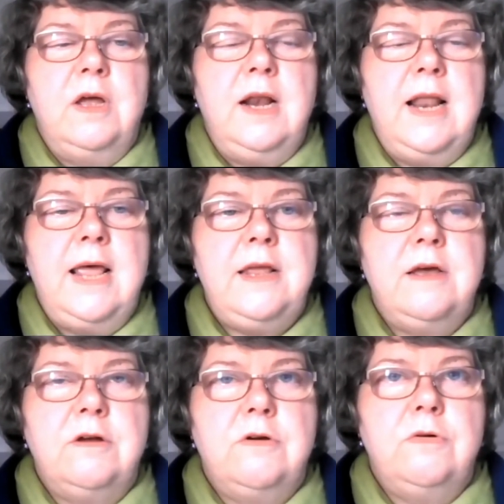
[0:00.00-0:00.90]
a
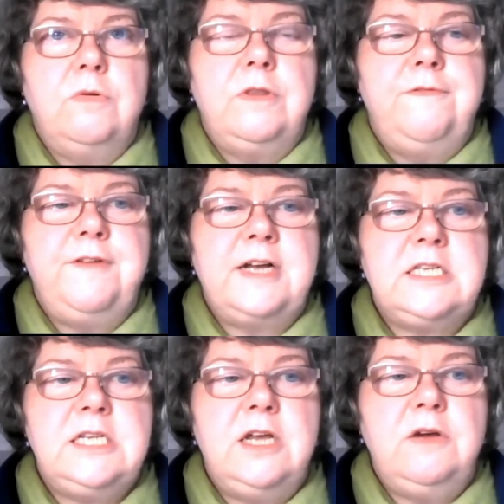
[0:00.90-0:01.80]
layer called the
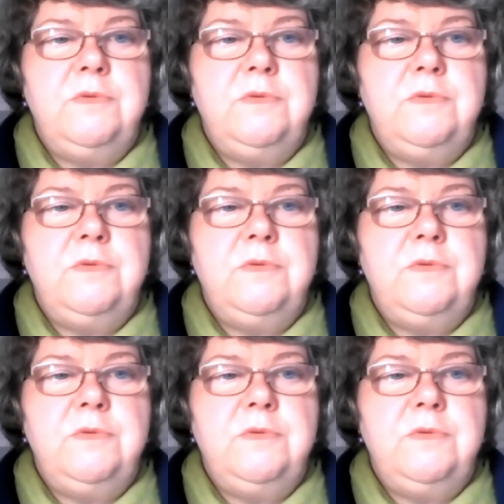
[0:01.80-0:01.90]
fascia,